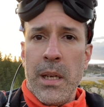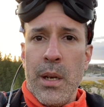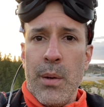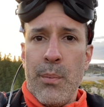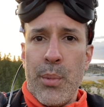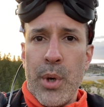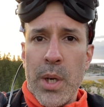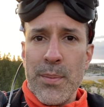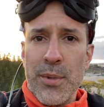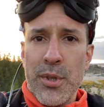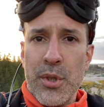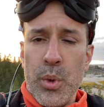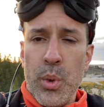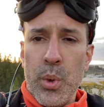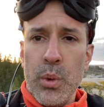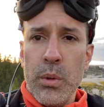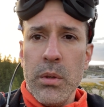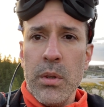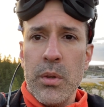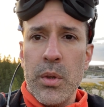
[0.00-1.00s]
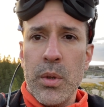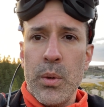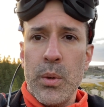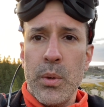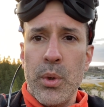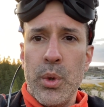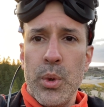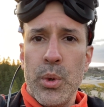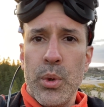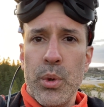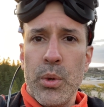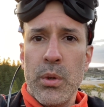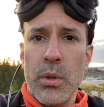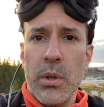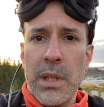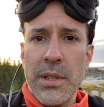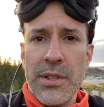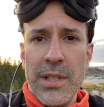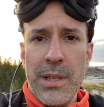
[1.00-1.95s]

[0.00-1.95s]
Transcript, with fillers: props soon to do a